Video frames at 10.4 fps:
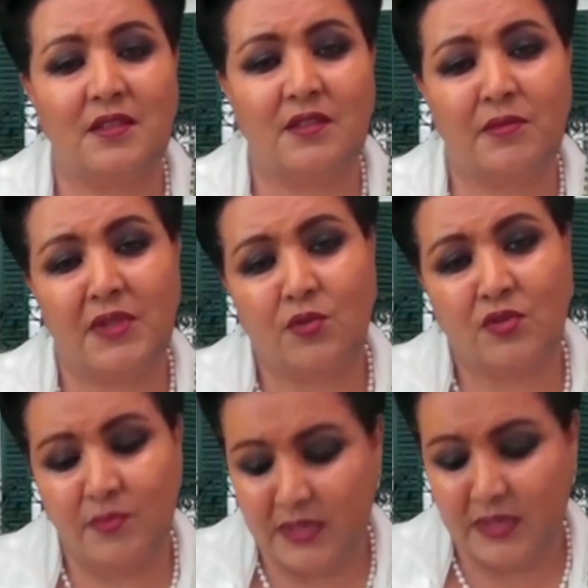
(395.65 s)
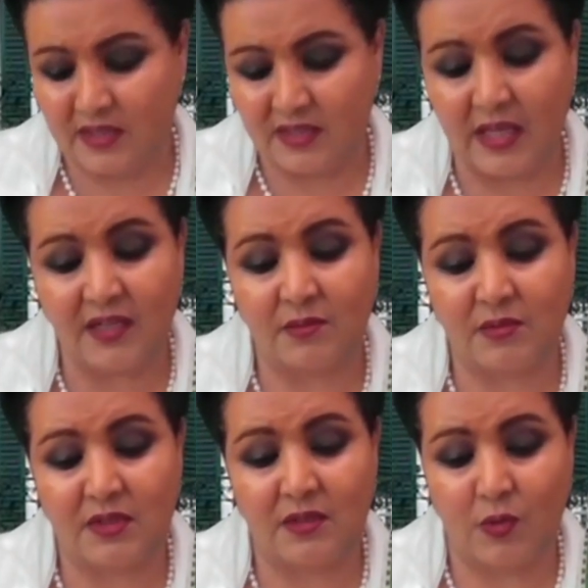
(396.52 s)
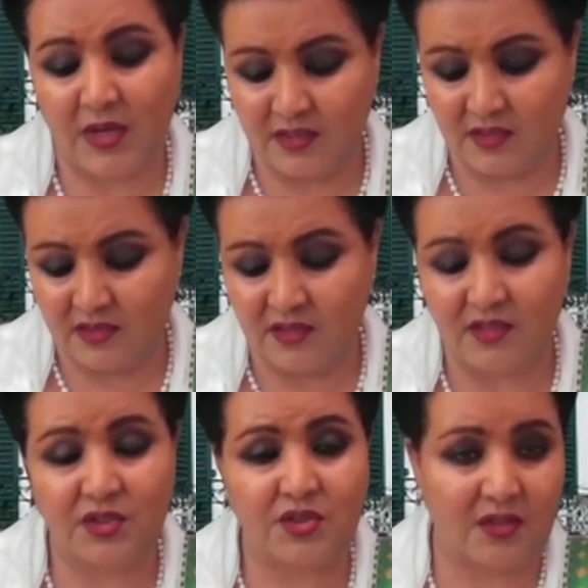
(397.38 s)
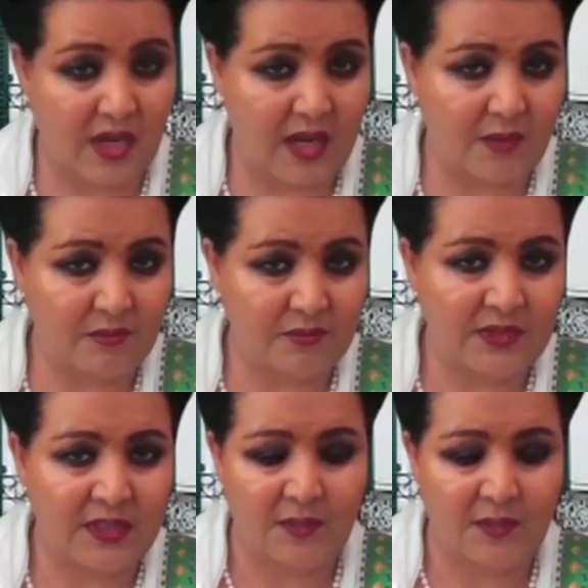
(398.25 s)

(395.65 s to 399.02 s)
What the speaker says: it may not be understandable why this decision came.